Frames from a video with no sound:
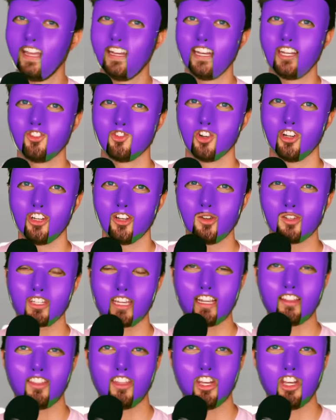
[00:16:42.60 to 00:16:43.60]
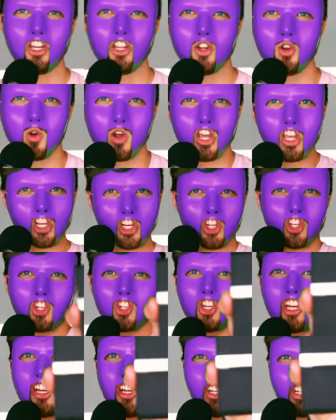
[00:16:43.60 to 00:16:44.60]
And introducing the new
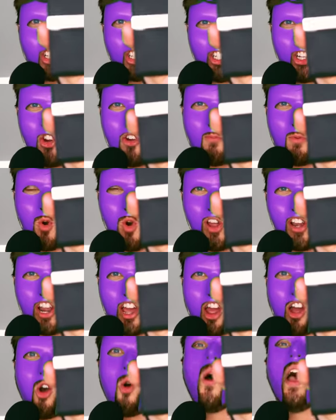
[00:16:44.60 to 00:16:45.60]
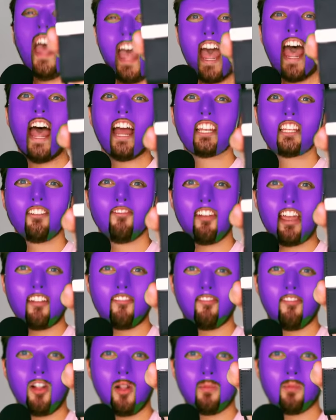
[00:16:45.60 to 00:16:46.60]
Shears 2.0.
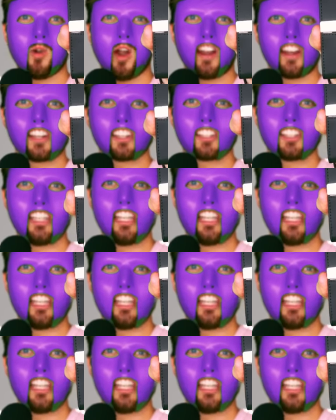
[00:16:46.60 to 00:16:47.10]
Activate full product